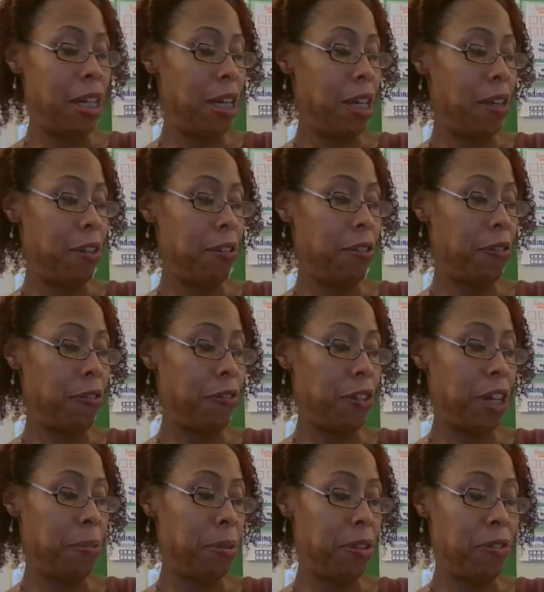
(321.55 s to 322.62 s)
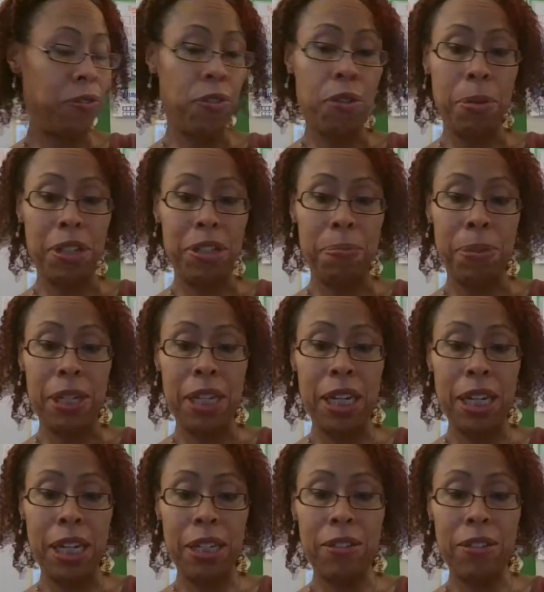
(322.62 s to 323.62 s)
and so 5 plus 4 must be 9.